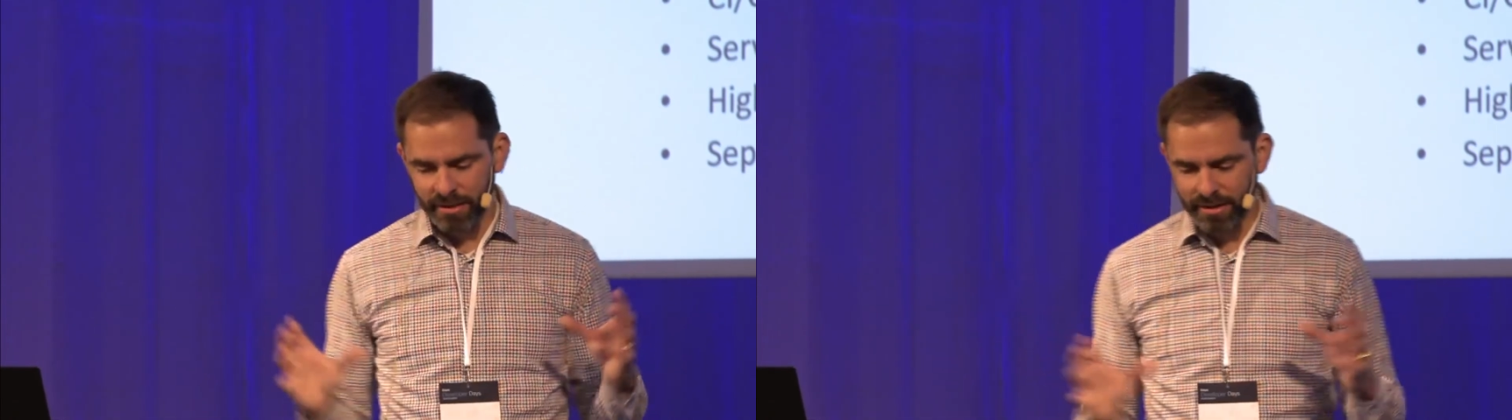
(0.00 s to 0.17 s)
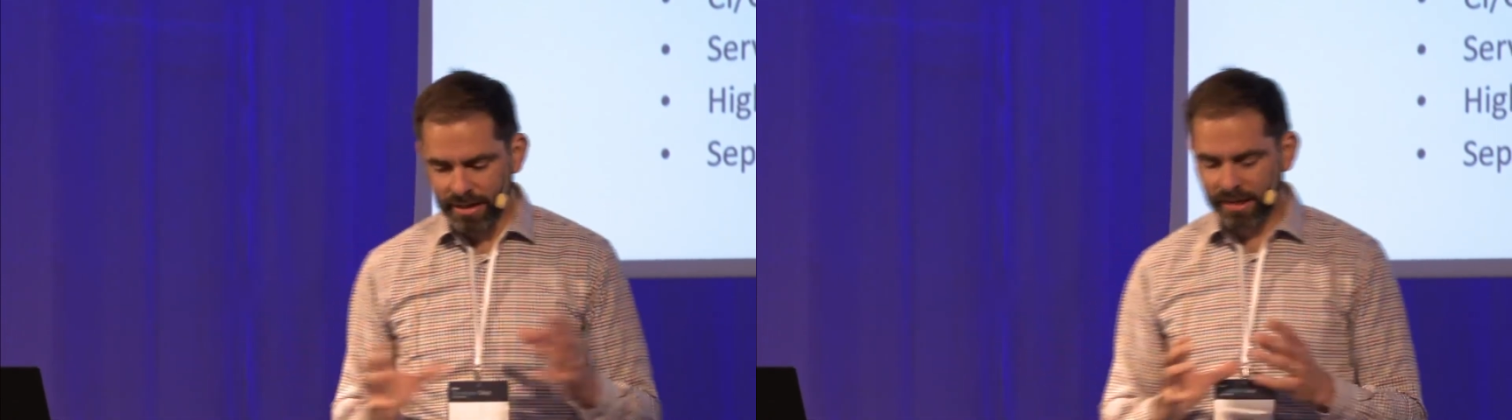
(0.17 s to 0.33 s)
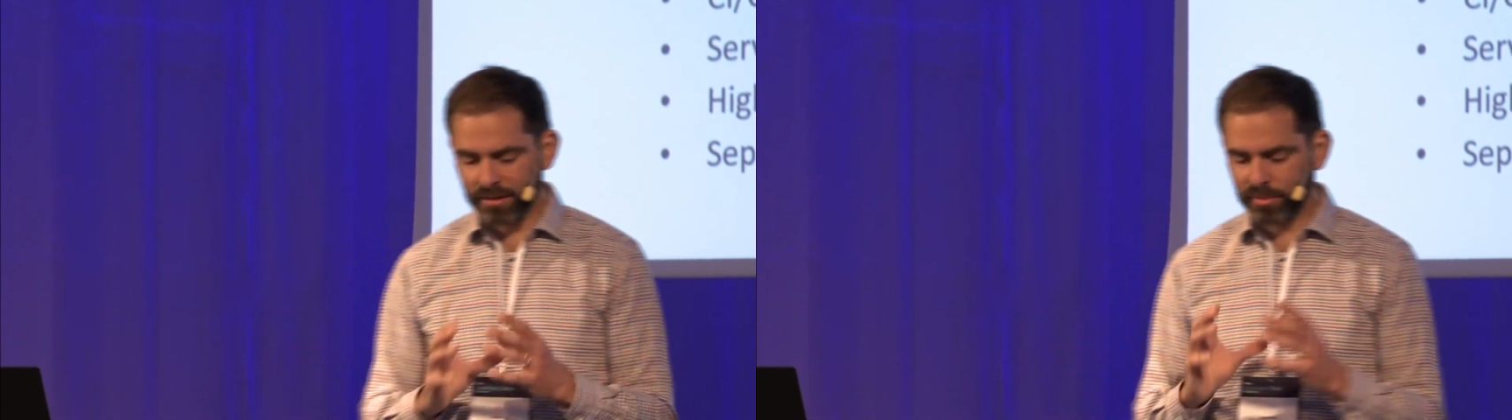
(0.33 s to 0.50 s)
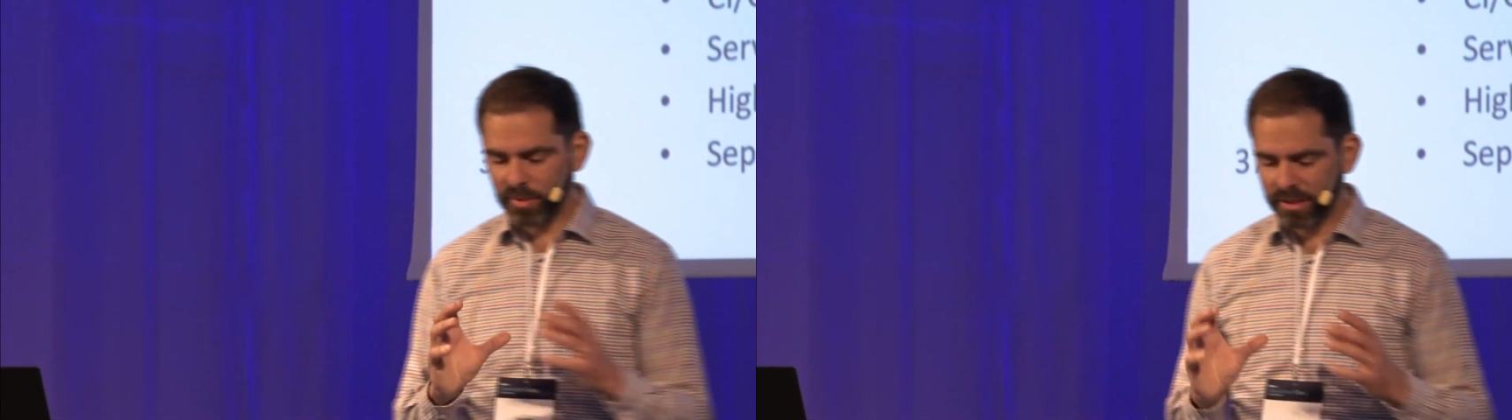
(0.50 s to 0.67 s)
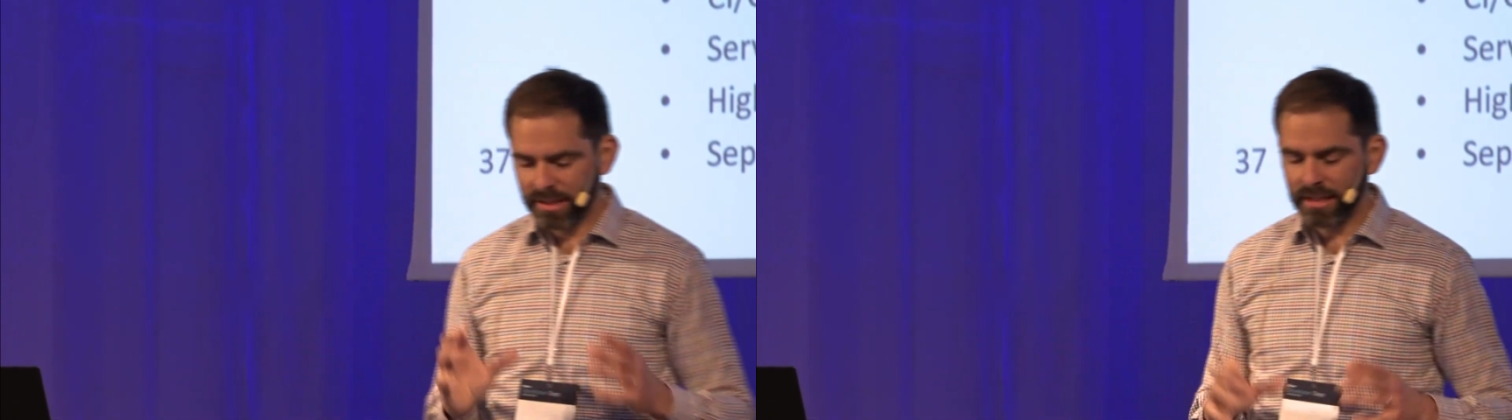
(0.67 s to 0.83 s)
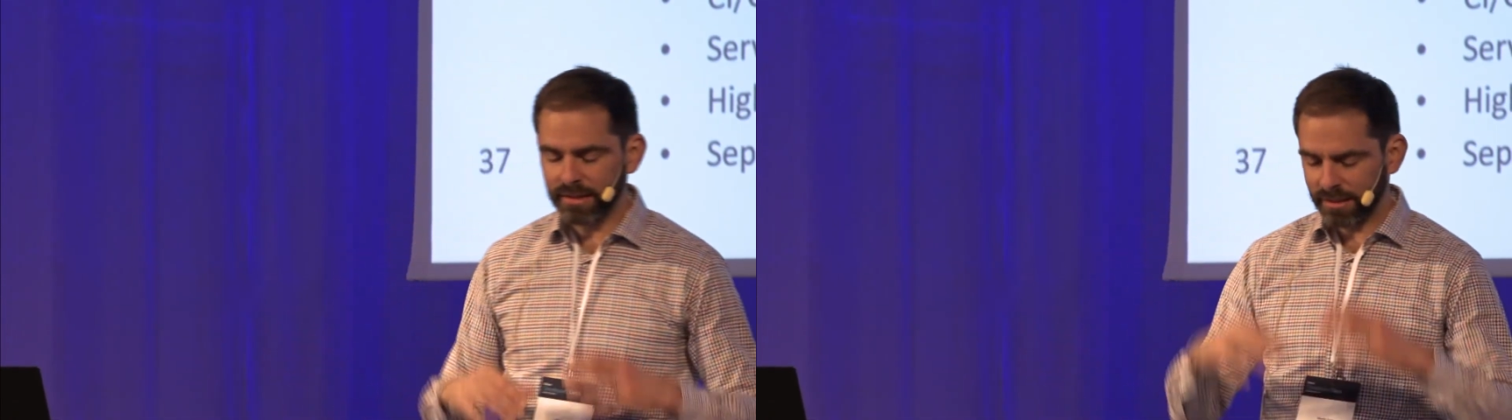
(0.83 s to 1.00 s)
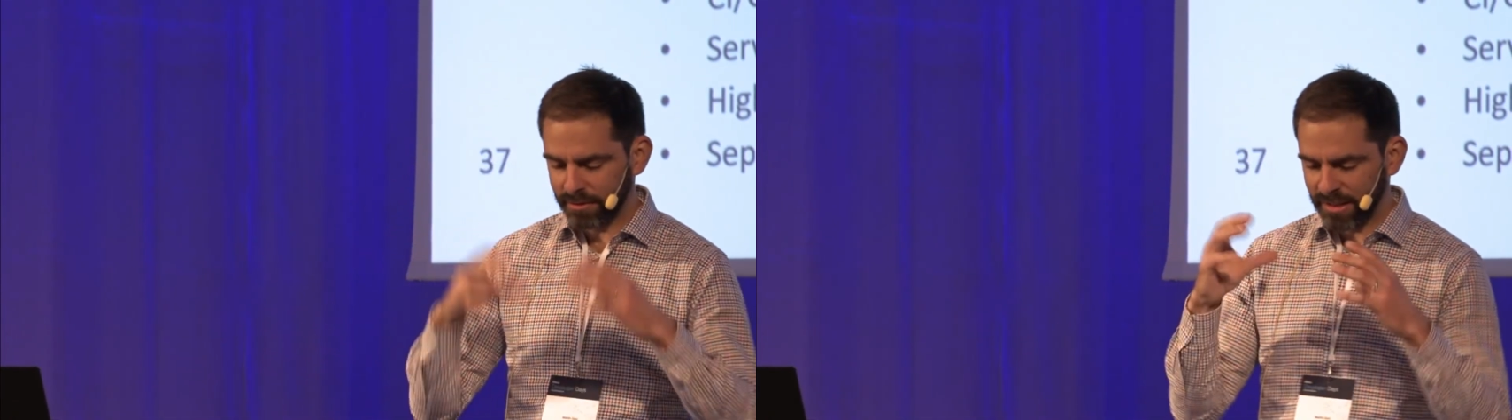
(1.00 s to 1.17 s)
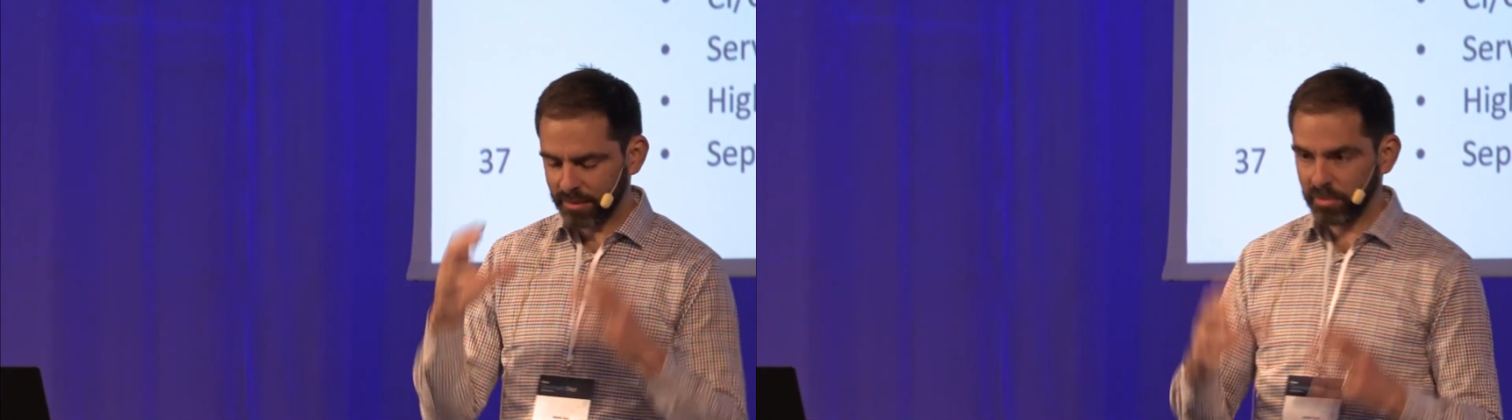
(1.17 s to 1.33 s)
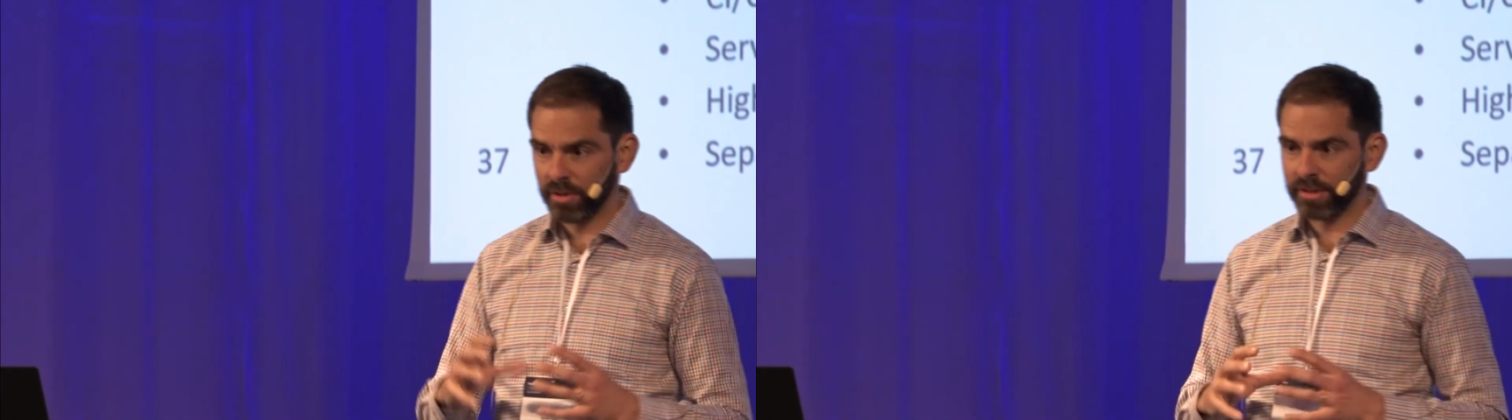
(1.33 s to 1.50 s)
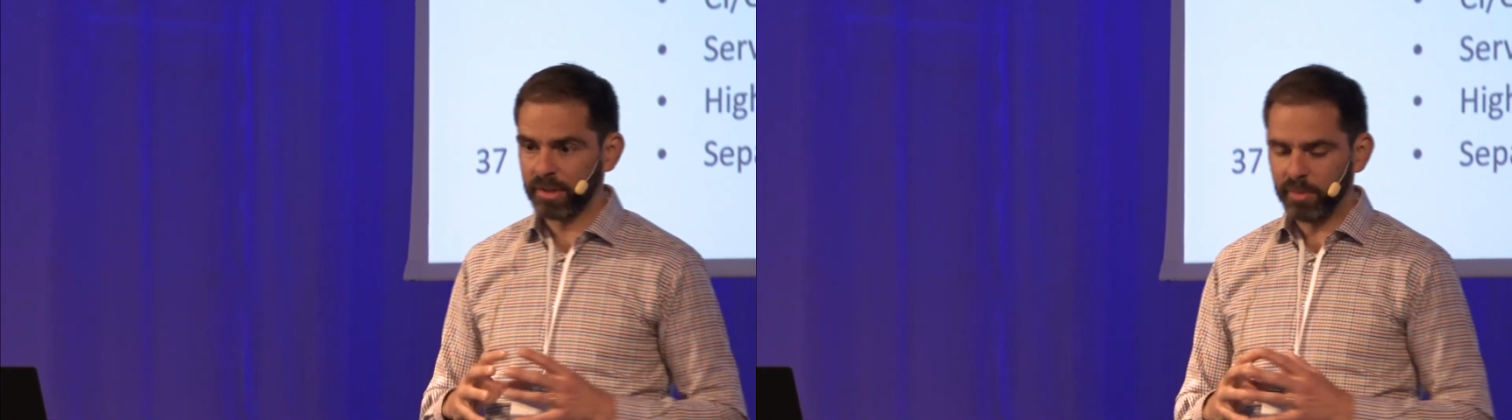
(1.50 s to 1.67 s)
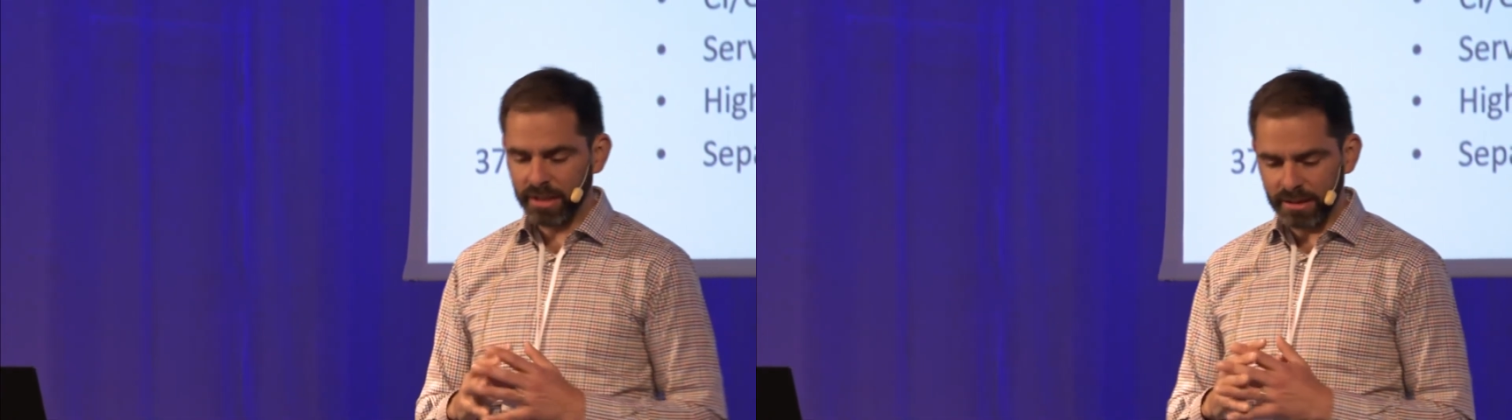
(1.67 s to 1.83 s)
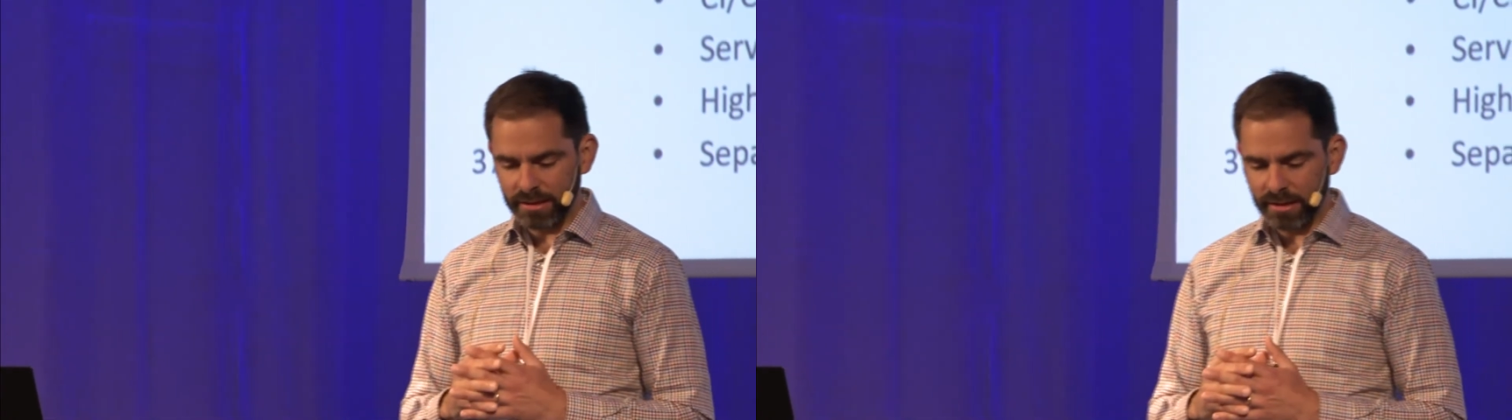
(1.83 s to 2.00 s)
expertise and
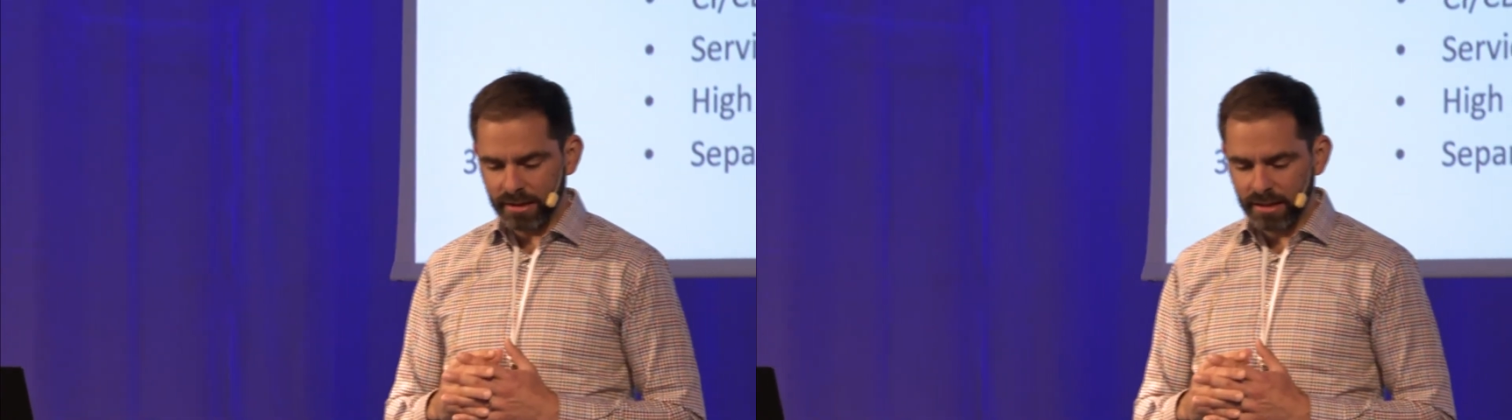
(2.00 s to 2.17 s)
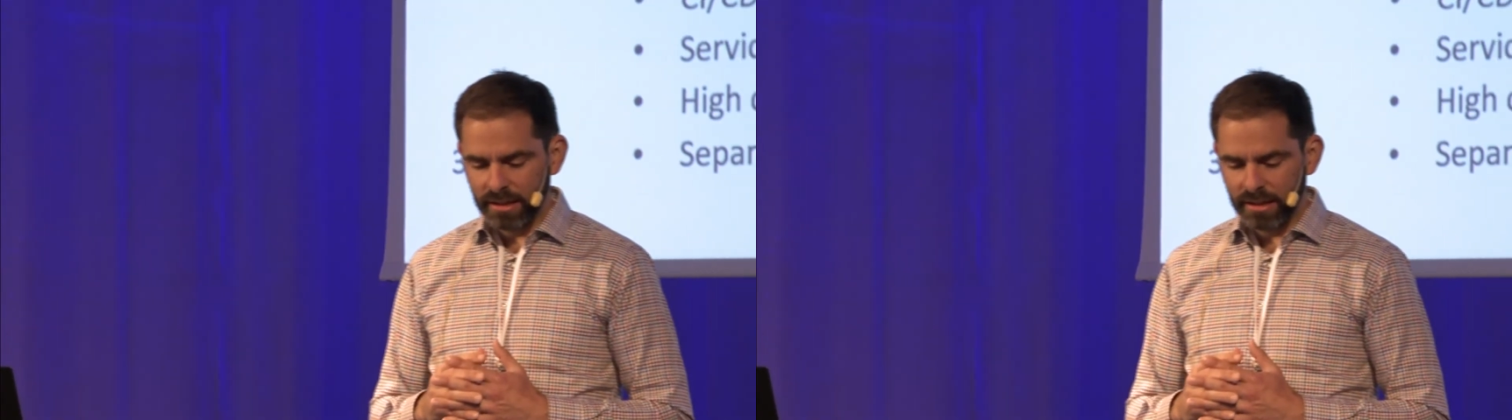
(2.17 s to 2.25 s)
responsibility.